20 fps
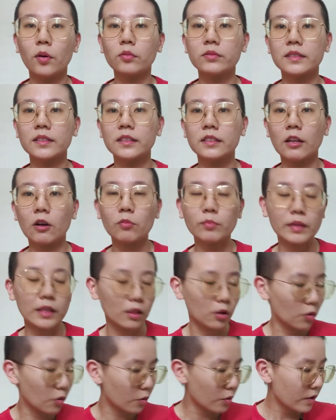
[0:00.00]
posted down
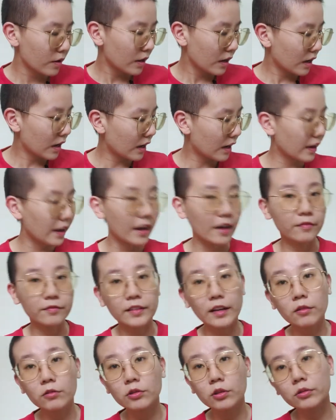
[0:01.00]
below, I have
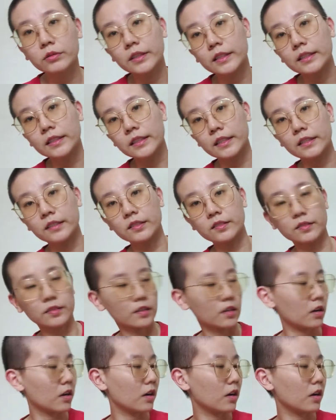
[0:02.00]
downloaded this